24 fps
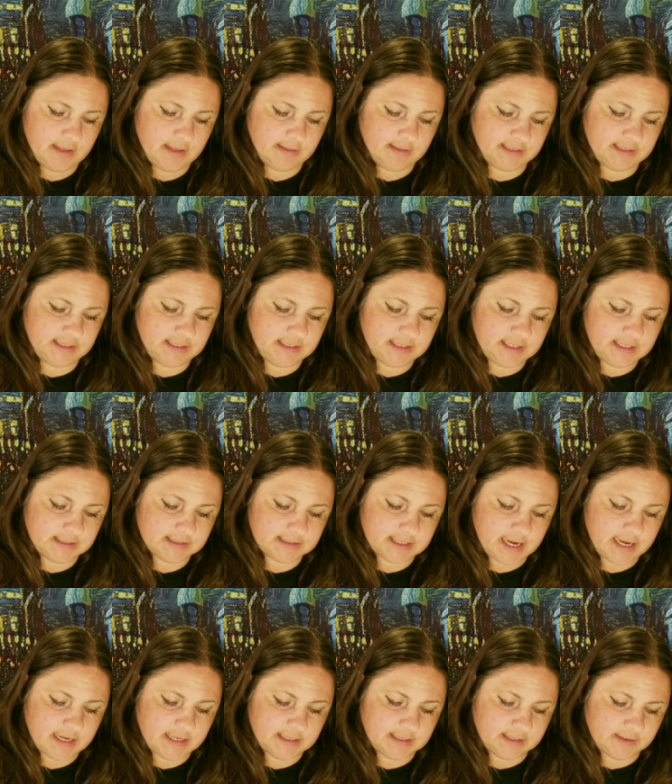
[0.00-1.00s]
they did things
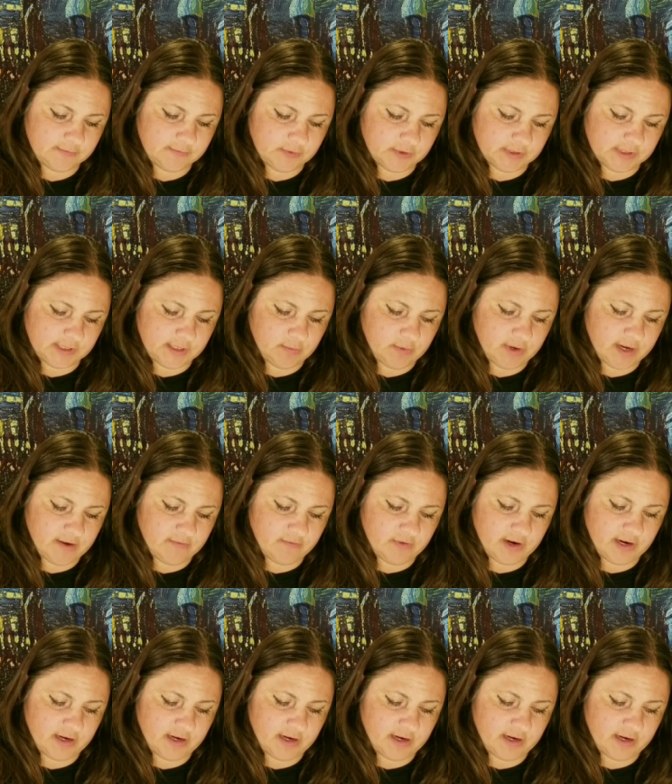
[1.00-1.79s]
kind of differently whatever